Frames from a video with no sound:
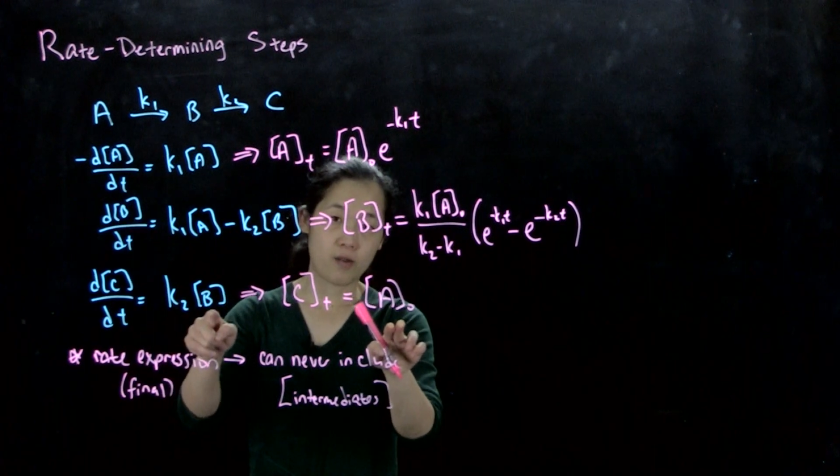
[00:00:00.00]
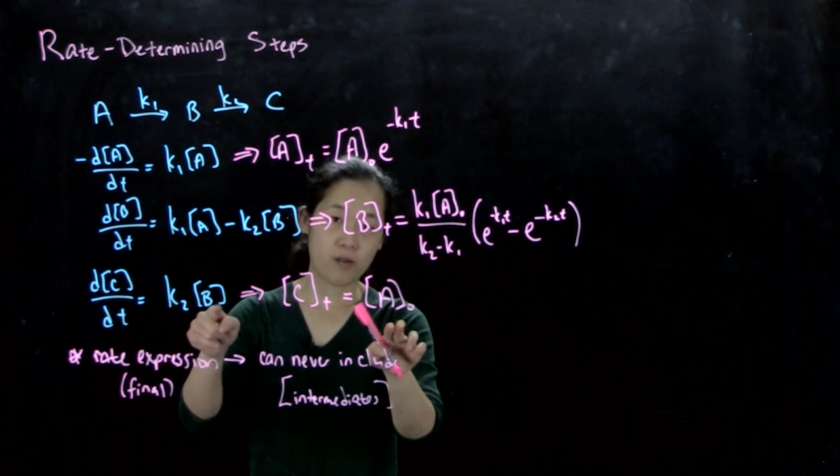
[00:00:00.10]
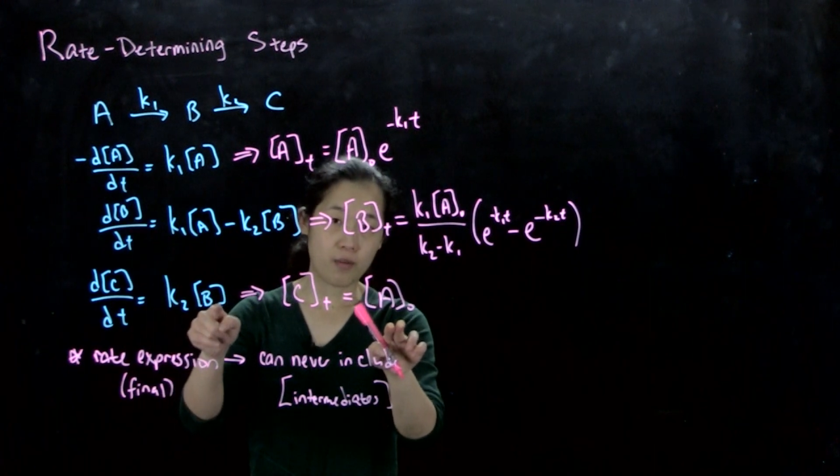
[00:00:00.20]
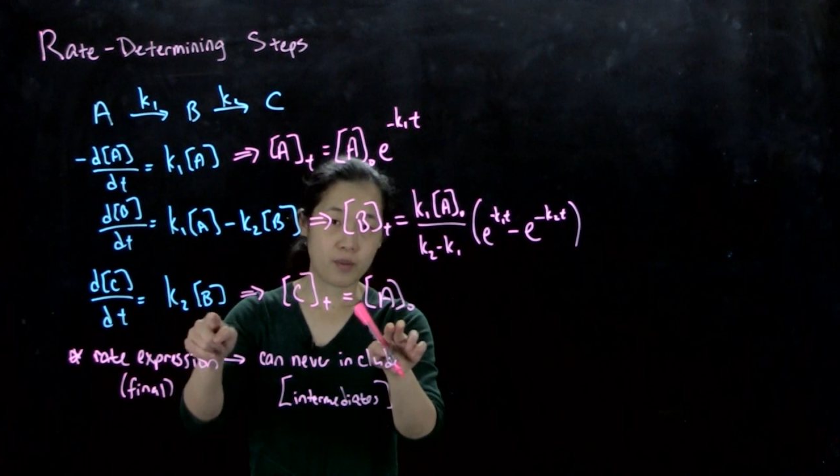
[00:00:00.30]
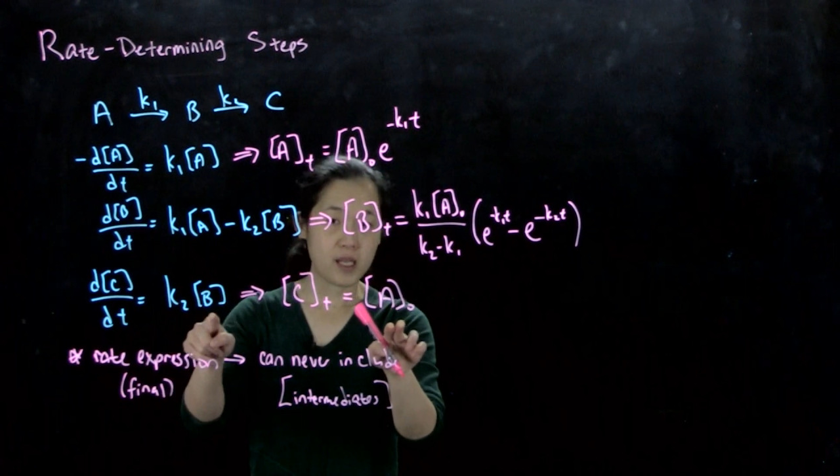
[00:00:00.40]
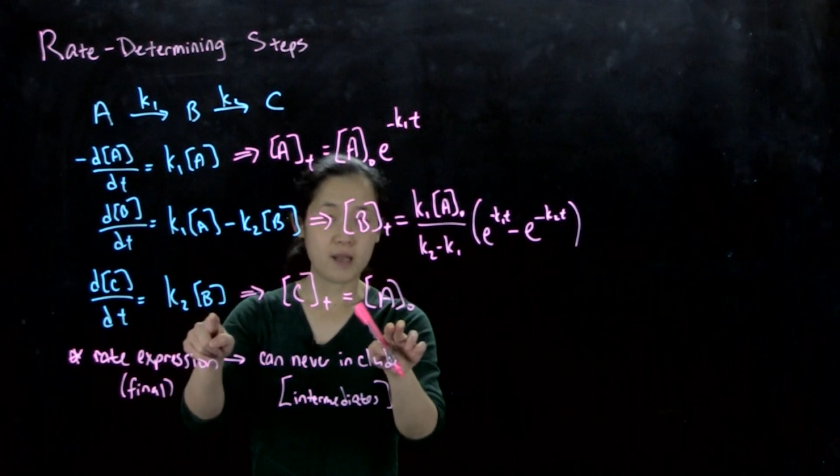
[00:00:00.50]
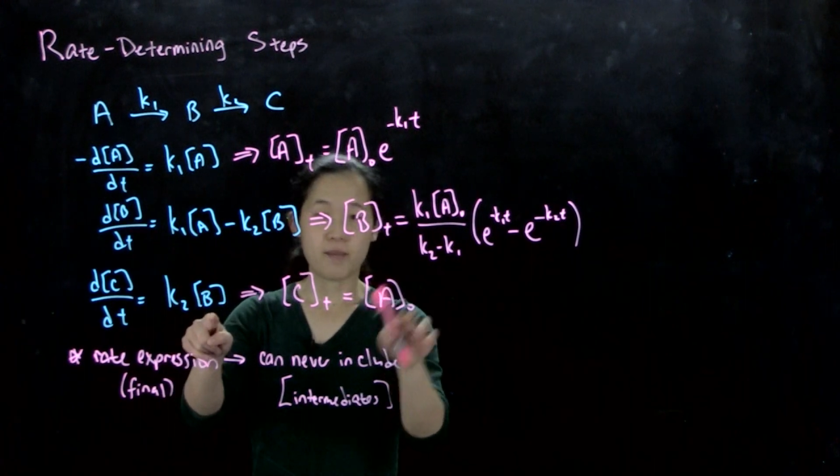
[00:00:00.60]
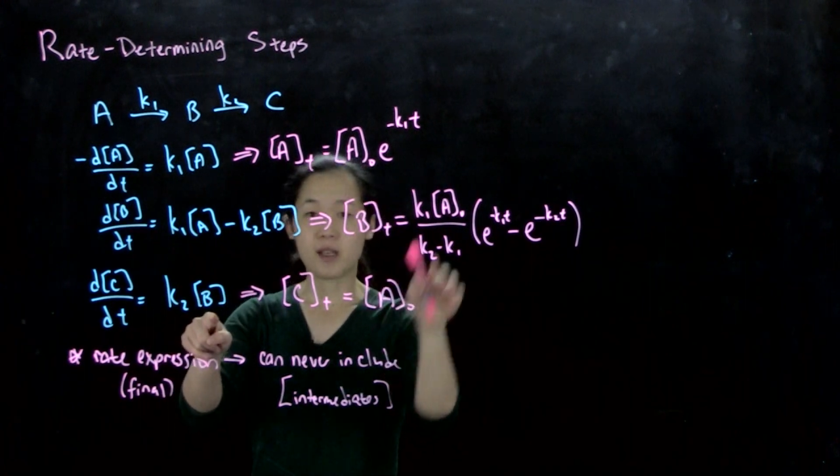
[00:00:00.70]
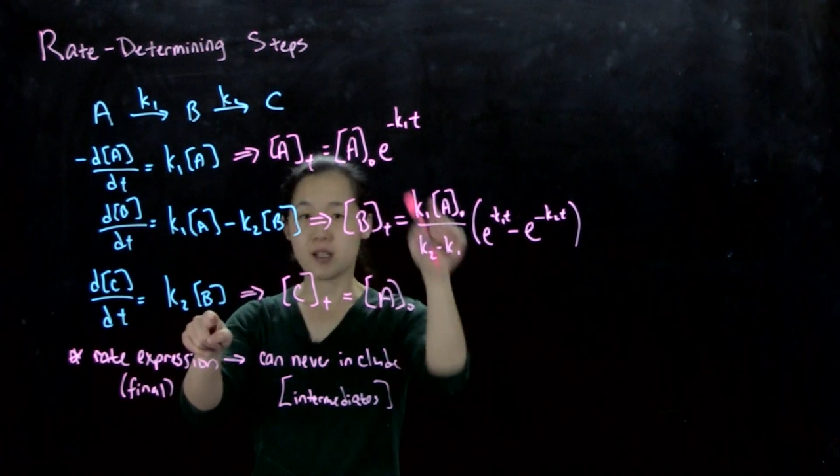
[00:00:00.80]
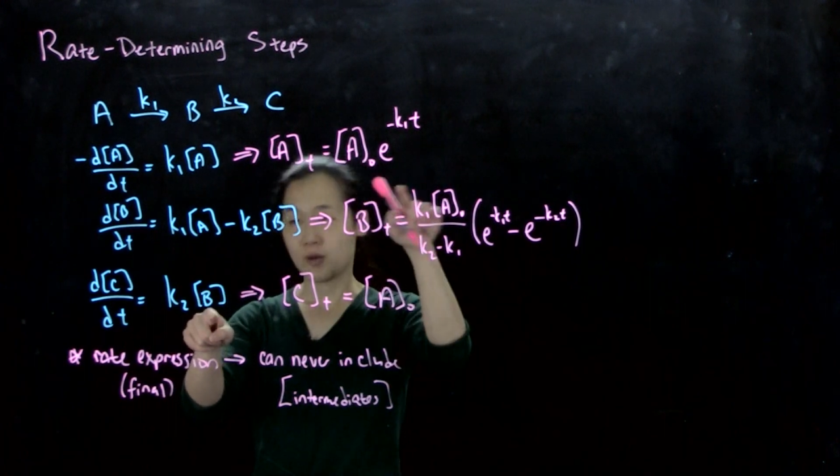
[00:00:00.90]
from b,
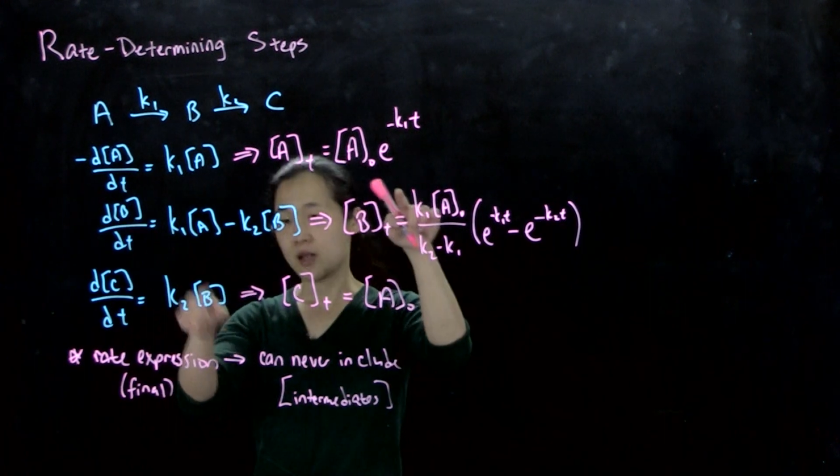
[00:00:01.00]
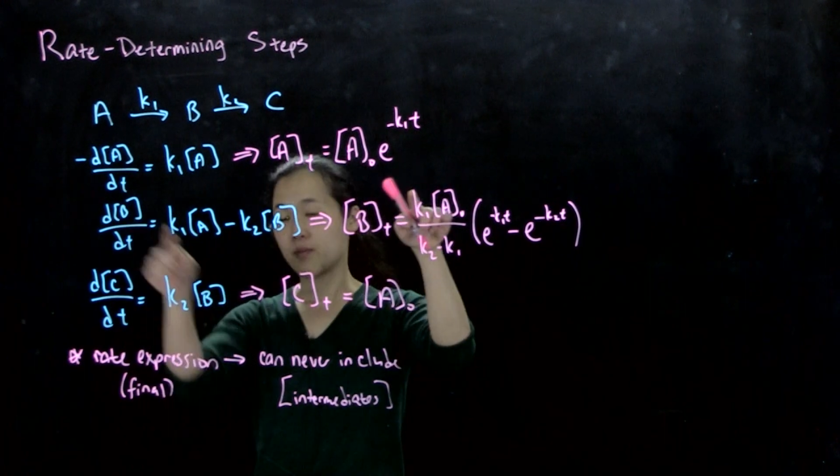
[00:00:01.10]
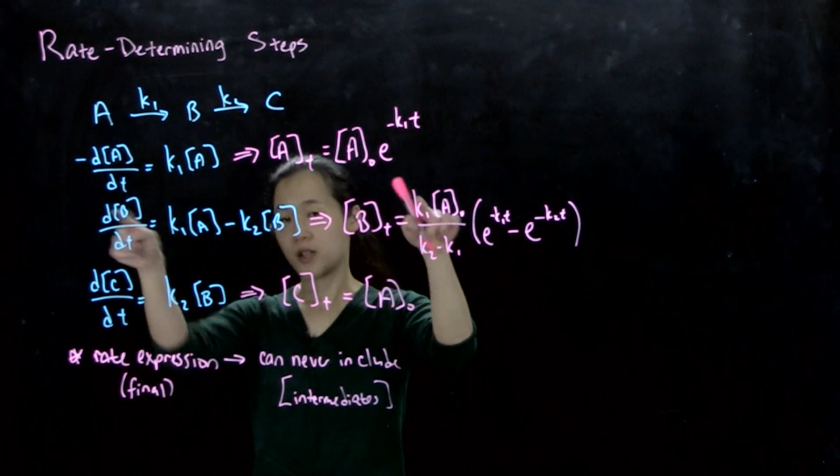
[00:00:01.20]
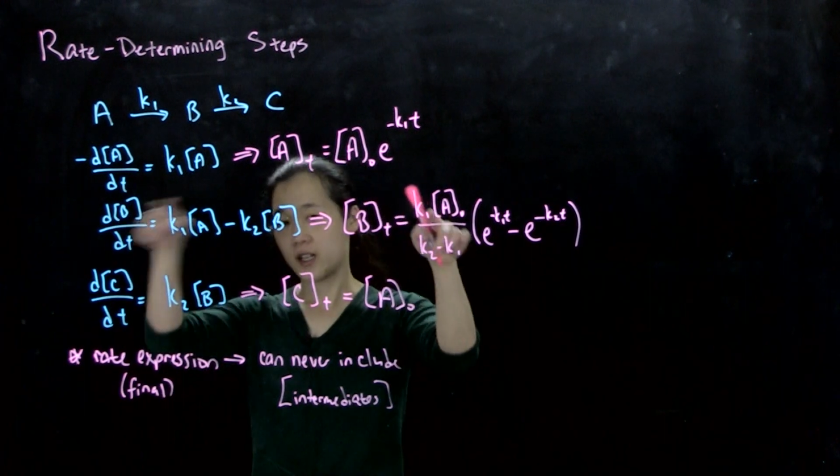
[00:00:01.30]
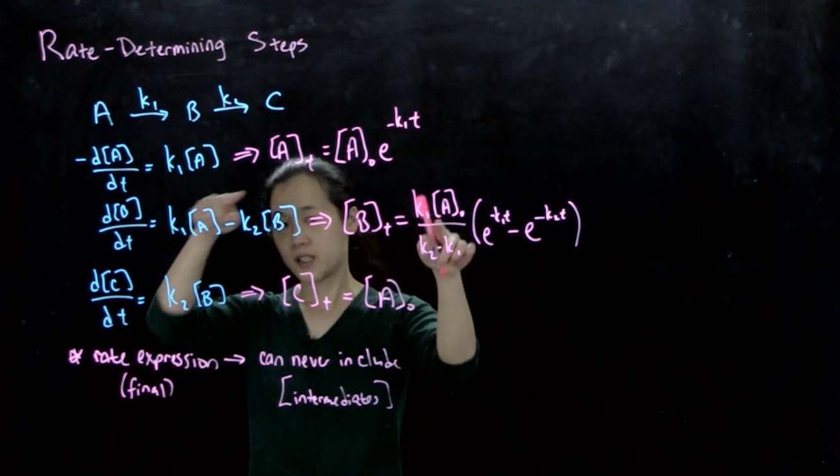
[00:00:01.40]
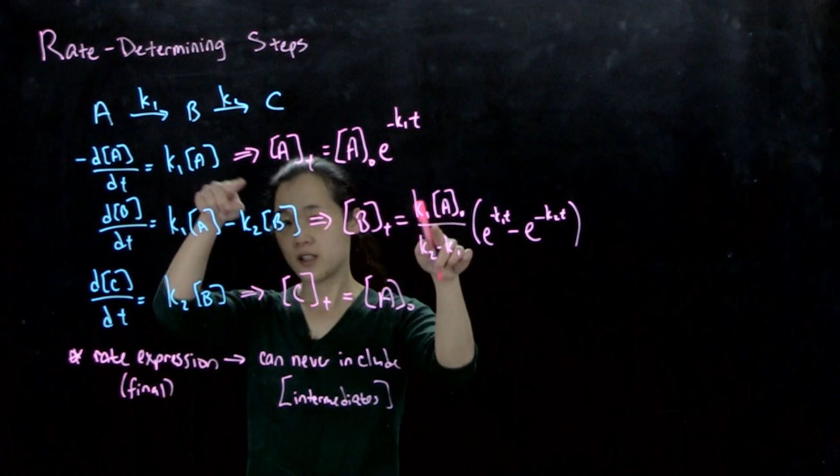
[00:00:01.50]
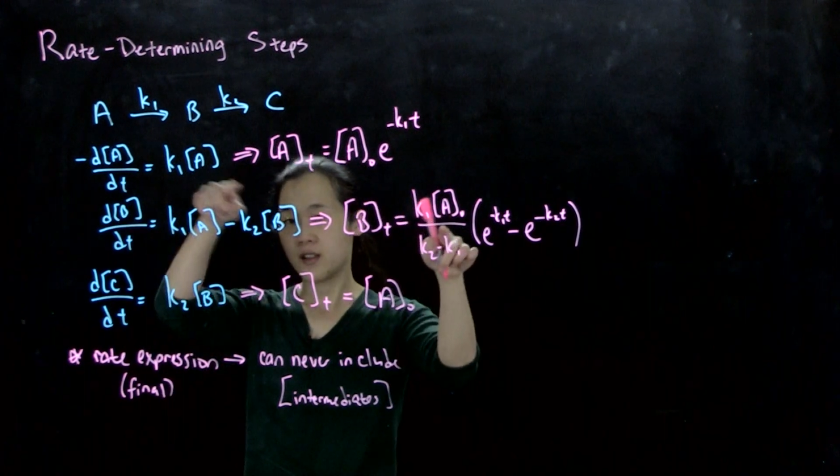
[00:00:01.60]
because we can plug